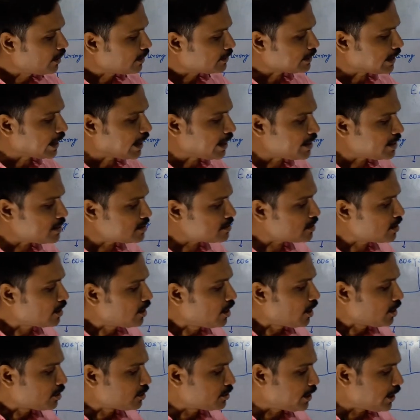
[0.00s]
That is,
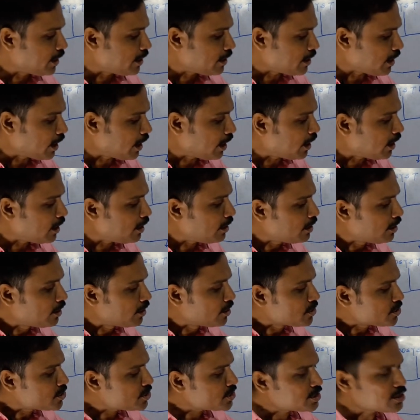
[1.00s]
there are
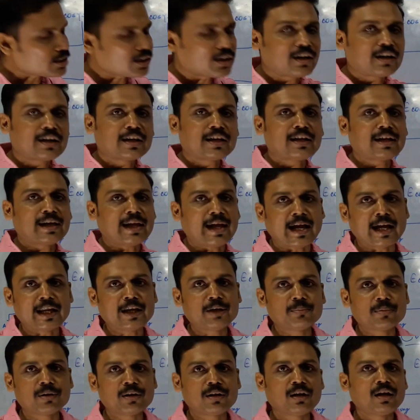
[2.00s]
certain
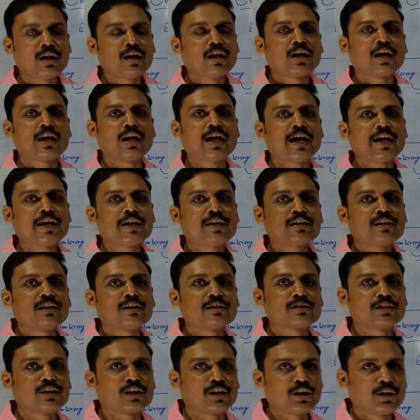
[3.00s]
animals like
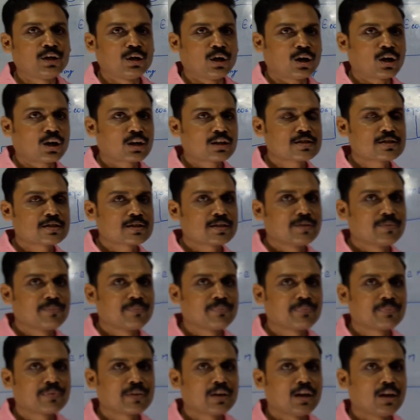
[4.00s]
the dogs,
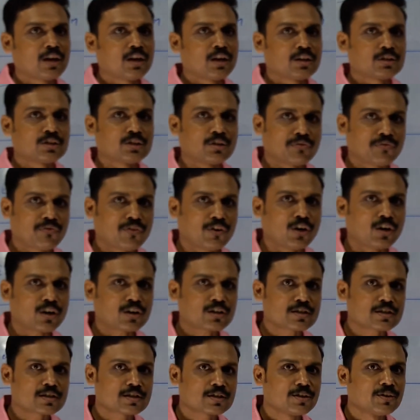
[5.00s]
the
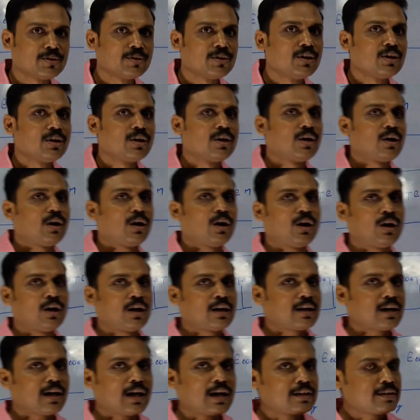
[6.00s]
fox,
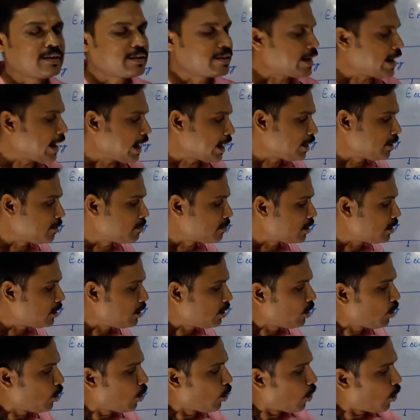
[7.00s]
or other animal
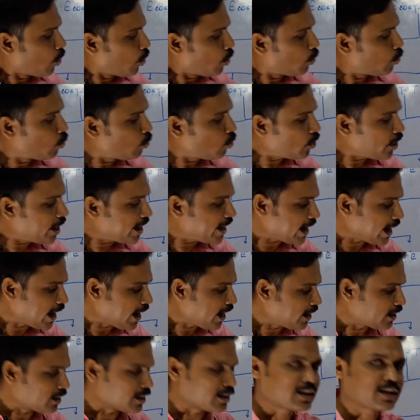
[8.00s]
who
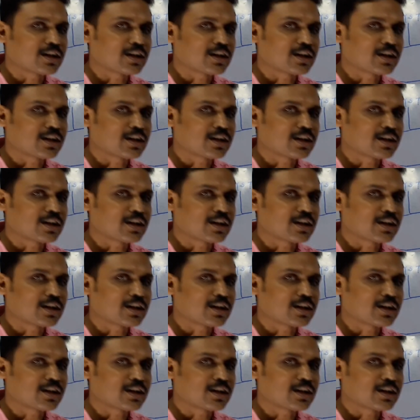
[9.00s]
can